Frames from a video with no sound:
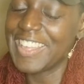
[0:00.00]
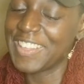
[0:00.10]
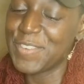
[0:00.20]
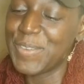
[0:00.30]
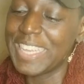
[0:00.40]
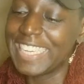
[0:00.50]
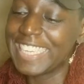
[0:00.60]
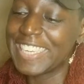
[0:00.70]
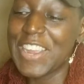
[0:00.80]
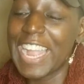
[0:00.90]

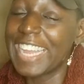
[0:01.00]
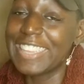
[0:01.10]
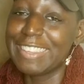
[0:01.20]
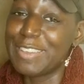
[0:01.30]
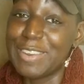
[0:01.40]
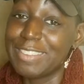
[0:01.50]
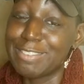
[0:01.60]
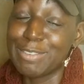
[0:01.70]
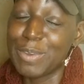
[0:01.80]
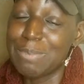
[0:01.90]
which, girl, I gotta tell you this
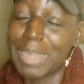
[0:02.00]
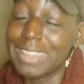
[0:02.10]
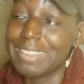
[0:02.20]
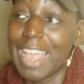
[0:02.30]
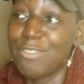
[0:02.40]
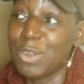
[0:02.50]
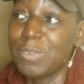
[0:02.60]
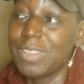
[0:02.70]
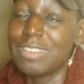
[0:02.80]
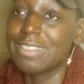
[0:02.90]
story about this
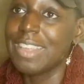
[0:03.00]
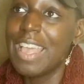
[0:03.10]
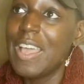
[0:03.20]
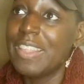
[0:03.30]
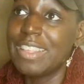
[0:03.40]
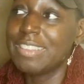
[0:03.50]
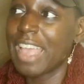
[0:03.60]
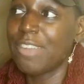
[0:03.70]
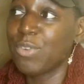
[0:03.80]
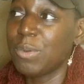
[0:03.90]

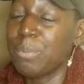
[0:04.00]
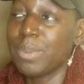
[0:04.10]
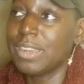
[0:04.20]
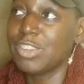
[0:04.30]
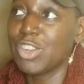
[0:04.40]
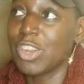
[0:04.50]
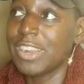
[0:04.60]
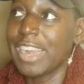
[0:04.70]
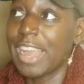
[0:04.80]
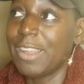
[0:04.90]
Afro-British girl
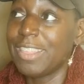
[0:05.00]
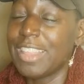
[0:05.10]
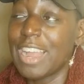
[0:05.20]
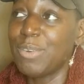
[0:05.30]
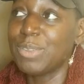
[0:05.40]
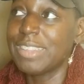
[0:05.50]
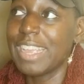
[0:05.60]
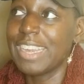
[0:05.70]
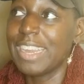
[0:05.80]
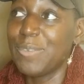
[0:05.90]
that I was
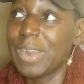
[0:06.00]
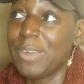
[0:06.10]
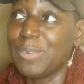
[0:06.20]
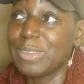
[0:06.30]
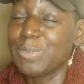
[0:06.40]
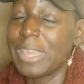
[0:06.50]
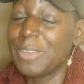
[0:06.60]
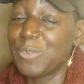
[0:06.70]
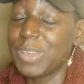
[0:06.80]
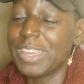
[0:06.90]
staying there when I was in
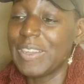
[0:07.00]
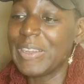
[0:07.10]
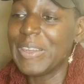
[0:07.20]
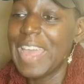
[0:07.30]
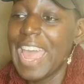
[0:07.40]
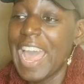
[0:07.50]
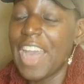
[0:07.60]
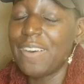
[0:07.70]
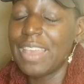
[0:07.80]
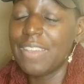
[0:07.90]
Rio.
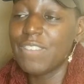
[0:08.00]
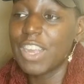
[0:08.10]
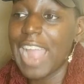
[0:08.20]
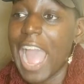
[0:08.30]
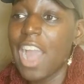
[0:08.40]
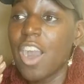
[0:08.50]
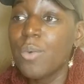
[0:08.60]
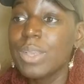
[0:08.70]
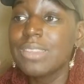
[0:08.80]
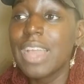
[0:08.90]
However, I
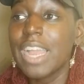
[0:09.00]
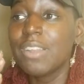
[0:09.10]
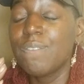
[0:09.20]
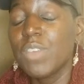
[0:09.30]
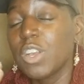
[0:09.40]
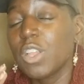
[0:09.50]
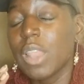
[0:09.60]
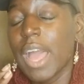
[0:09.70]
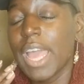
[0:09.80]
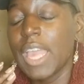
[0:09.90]
always kind of feel
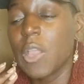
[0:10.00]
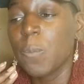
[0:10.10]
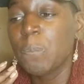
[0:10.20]
like